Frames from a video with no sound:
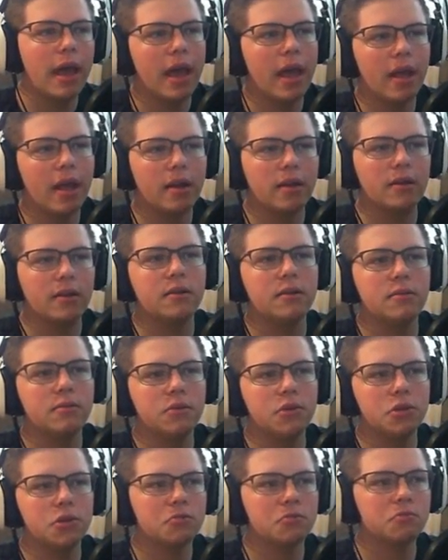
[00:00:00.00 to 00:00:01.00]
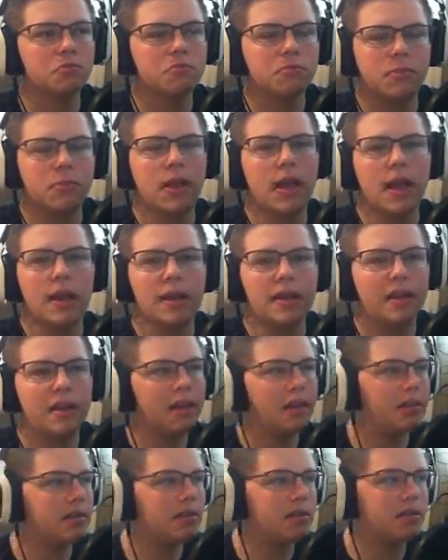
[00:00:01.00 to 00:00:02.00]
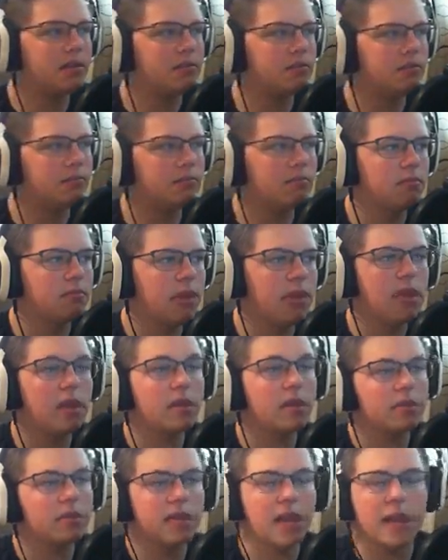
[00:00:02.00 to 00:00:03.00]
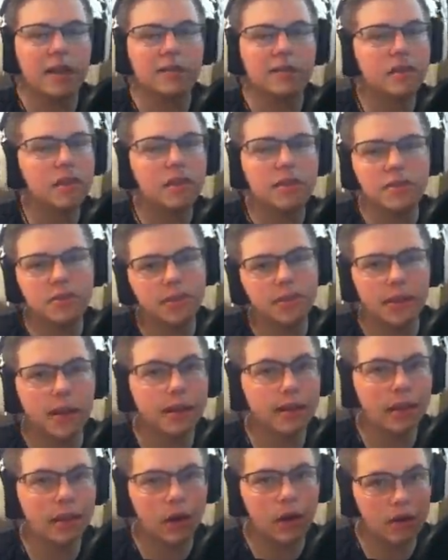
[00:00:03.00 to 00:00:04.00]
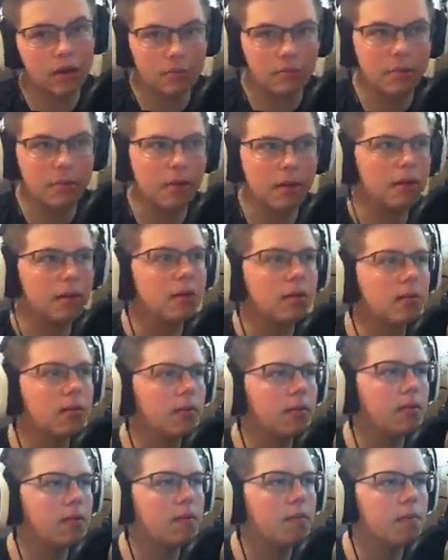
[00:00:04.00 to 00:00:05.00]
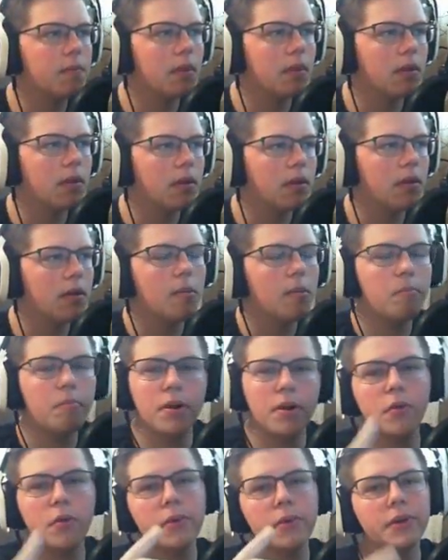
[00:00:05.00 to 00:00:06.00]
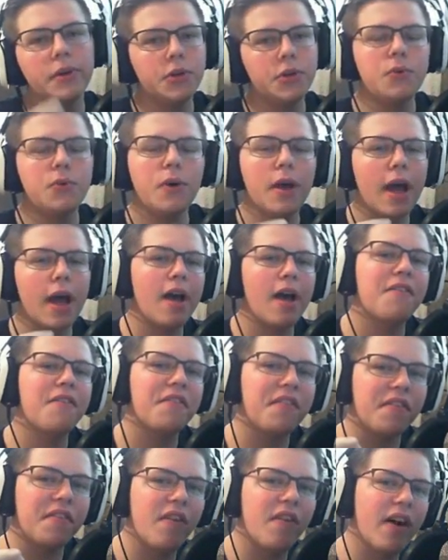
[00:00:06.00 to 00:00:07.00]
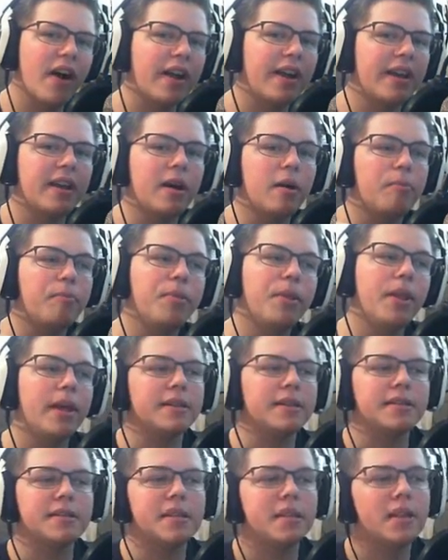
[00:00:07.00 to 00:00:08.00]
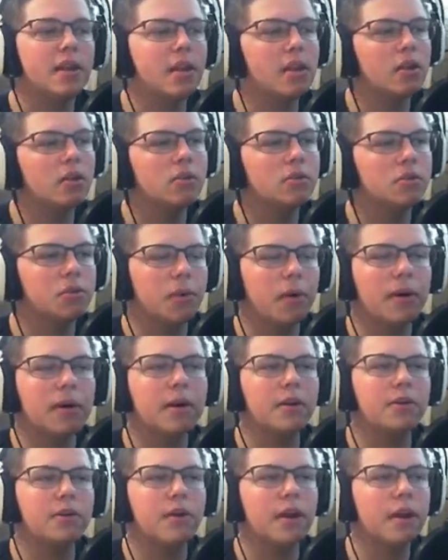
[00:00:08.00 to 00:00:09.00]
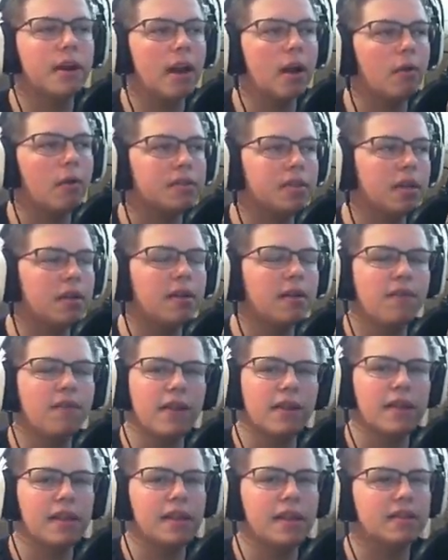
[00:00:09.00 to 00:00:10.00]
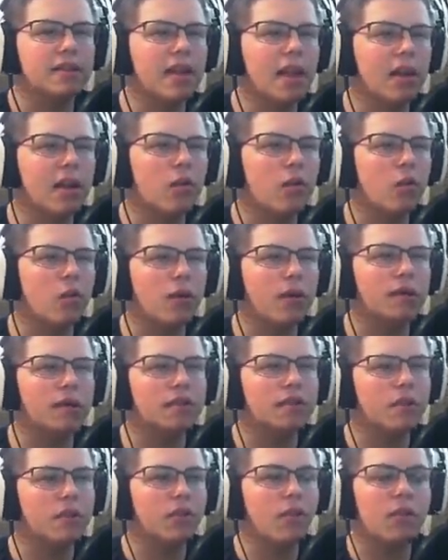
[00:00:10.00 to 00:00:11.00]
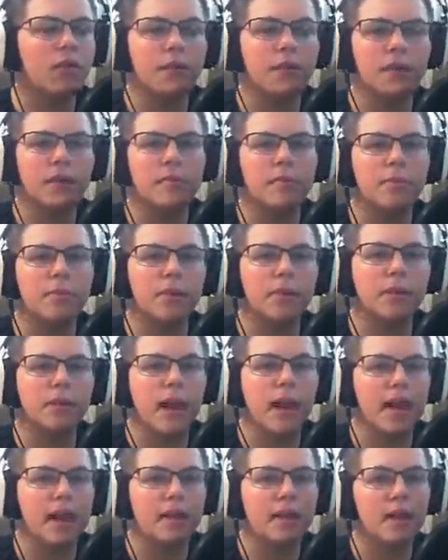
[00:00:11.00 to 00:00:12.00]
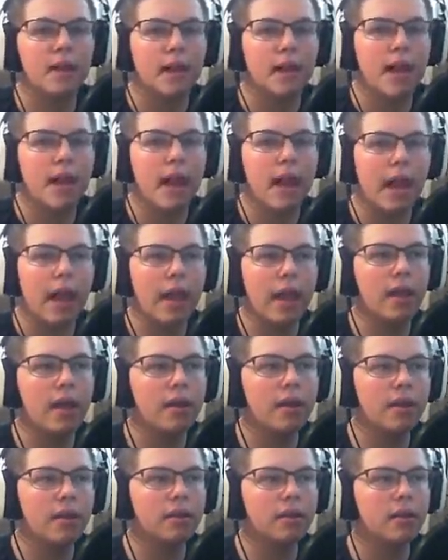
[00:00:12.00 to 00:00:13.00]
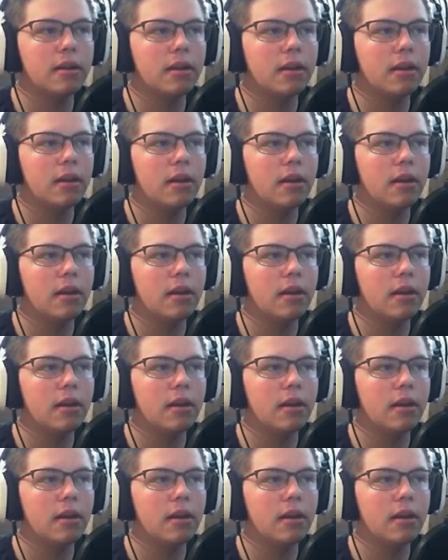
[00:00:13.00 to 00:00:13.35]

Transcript: and just kind of get us ink sacks. It's really not that hard to build. But we do have to find a place. So what I'm going to do right now is I'm going to find the exact coordinates of where we need to build it at, and